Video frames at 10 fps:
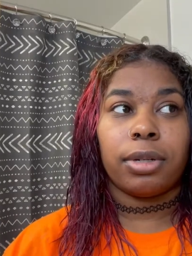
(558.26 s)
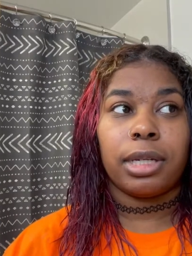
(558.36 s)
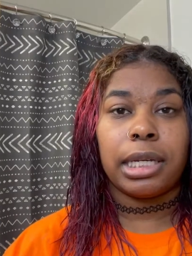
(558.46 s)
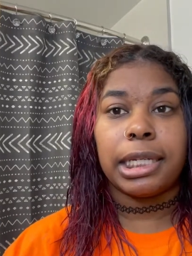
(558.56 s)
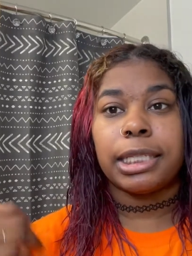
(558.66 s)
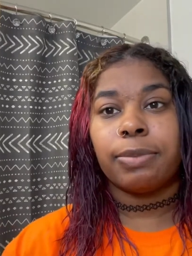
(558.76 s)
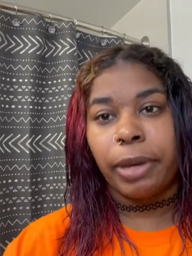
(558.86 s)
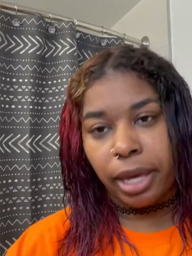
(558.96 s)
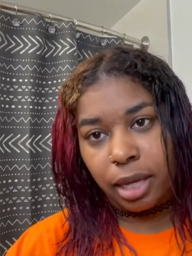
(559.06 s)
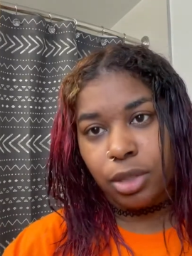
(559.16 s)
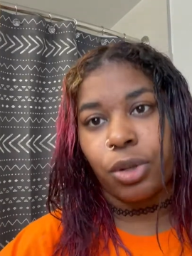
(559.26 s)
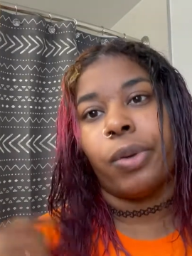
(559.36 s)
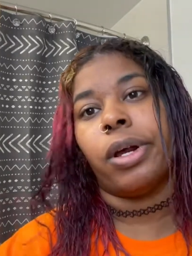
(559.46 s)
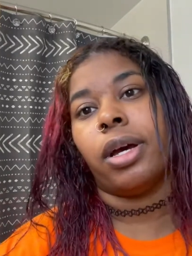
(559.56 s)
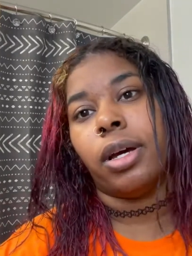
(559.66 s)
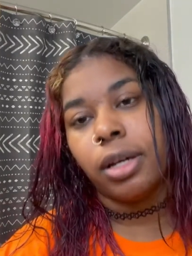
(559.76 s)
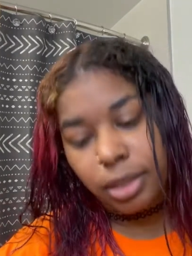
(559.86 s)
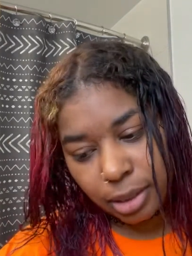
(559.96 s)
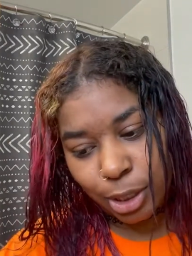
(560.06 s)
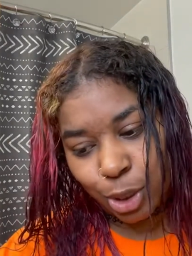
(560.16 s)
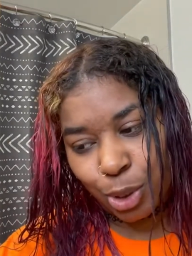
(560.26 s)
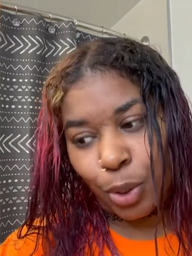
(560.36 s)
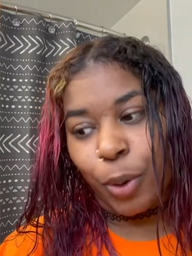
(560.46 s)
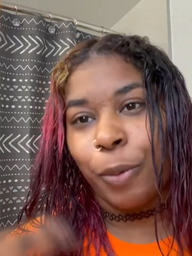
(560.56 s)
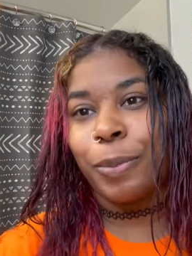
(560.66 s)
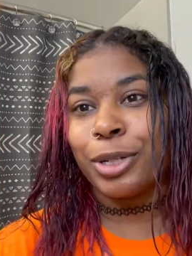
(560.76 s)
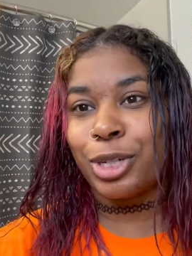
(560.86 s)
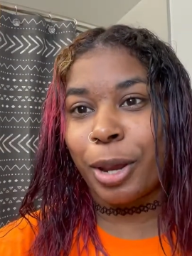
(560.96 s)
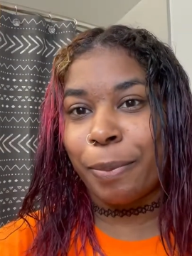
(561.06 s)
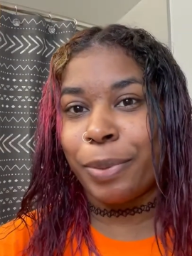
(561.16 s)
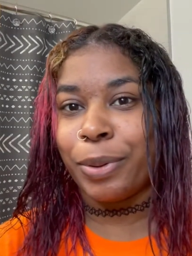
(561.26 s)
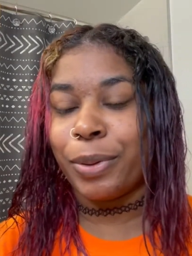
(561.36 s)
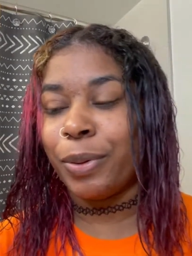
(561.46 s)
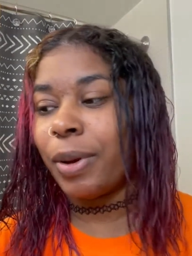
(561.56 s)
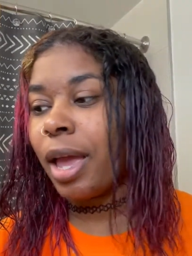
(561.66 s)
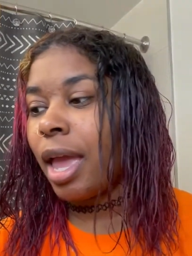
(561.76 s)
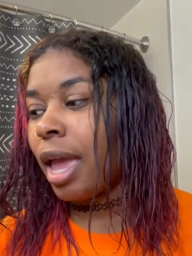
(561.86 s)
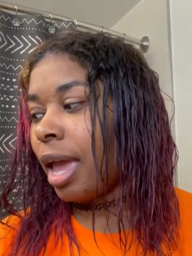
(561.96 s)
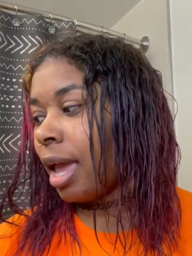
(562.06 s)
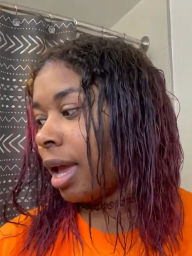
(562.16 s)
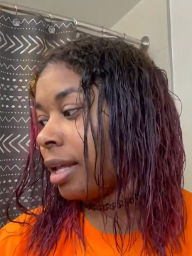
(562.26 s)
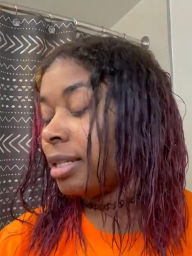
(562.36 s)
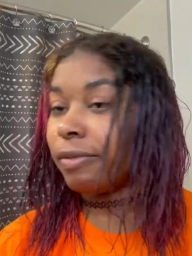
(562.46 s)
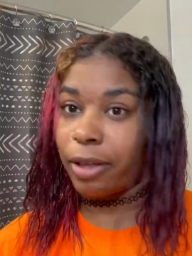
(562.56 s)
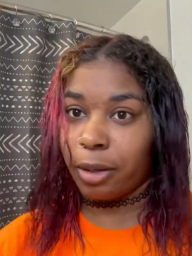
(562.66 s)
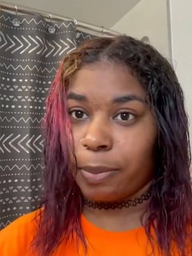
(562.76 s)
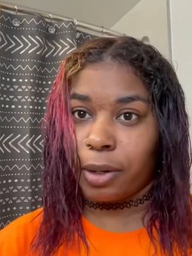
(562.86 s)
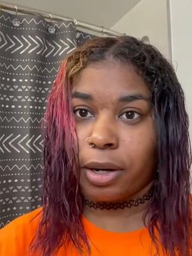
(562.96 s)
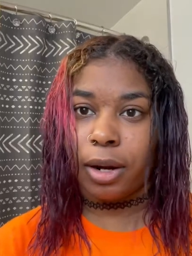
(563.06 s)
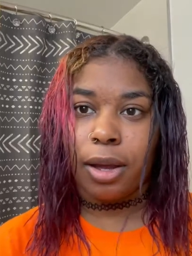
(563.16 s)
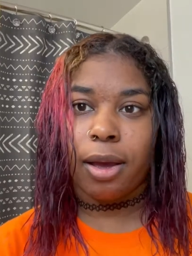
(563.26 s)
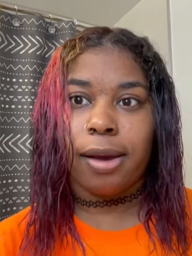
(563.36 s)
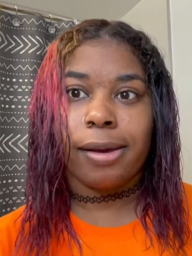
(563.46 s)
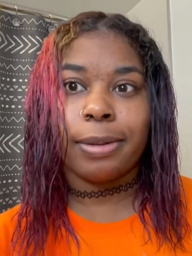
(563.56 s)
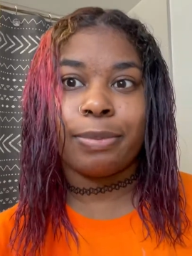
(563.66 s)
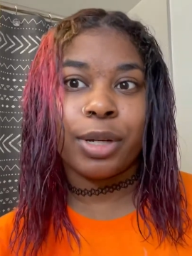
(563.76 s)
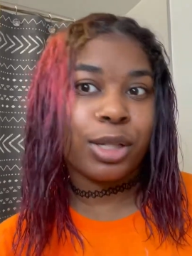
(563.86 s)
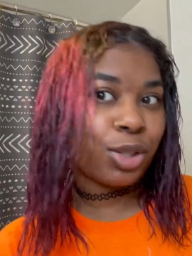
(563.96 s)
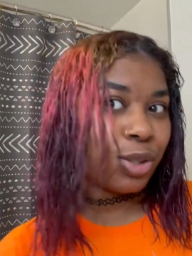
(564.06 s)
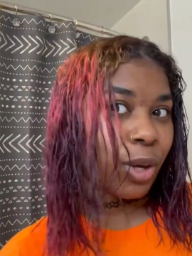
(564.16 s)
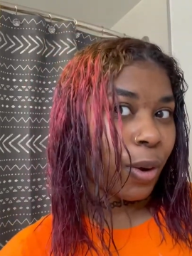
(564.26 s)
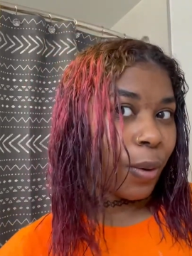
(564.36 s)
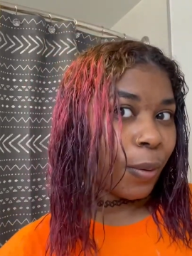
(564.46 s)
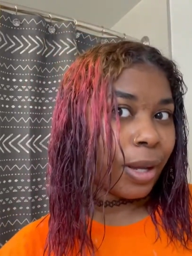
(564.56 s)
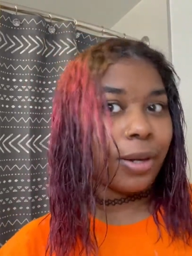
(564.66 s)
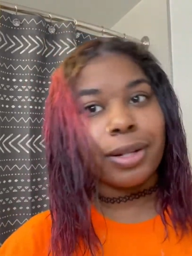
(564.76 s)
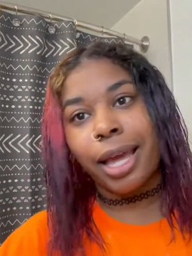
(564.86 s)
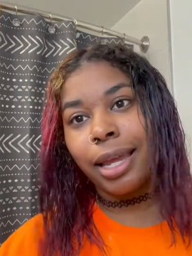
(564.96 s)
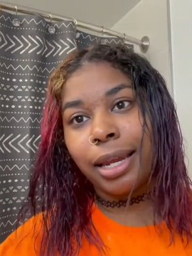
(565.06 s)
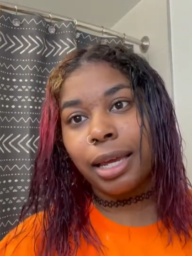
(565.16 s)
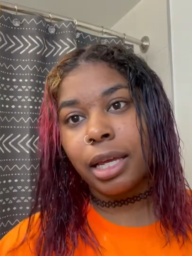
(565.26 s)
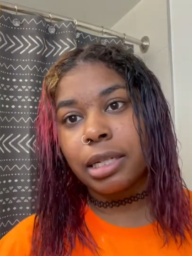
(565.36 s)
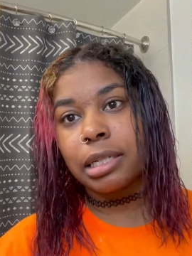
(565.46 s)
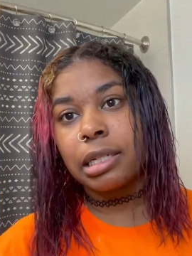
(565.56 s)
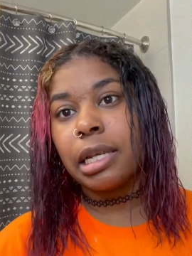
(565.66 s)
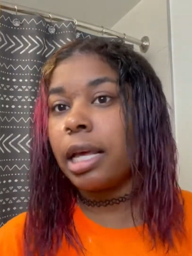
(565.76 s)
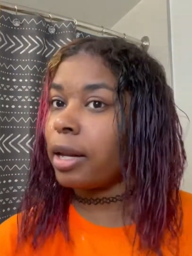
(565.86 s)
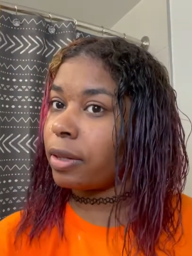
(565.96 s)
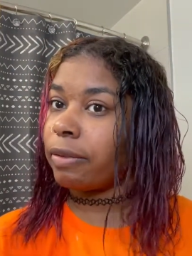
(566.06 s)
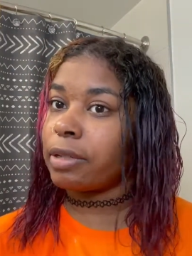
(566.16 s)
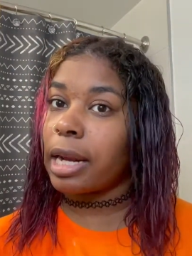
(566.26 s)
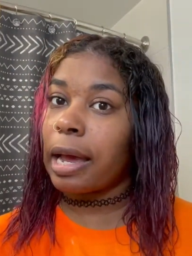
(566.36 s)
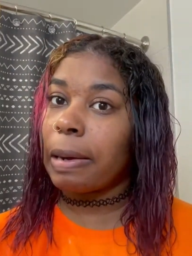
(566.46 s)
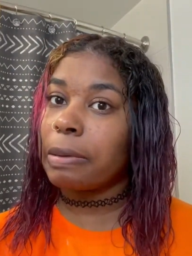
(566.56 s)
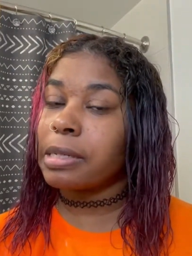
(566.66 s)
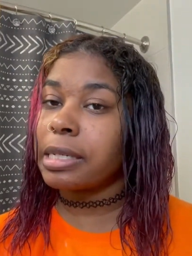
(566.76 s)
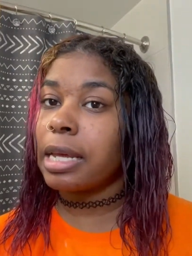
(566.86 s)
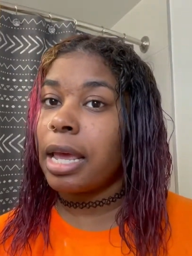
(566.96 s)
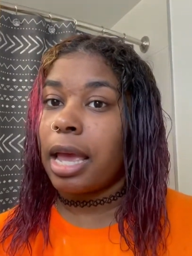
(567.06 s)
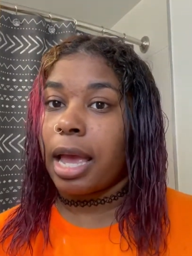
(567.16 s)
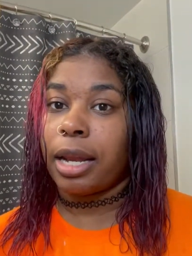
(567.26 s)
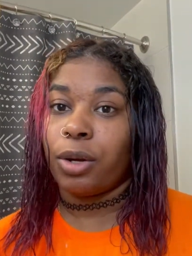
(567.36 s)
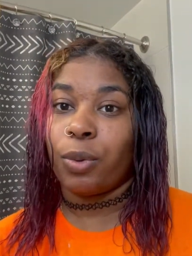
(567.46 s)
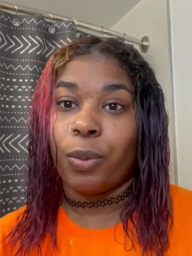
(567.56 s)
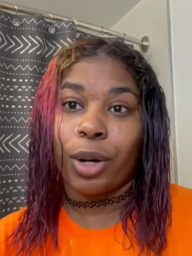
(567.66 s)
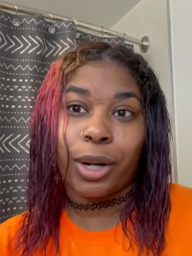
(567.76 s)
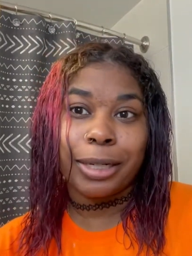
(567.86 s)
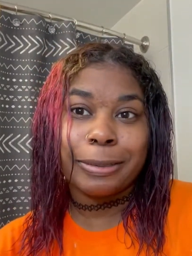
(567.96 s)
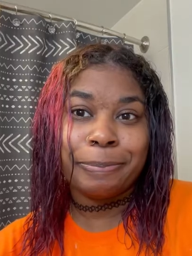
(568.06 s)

is baking soda, dish soap, shampoo, and developer. So it'll lighten it, it'll lift it out, and it'll work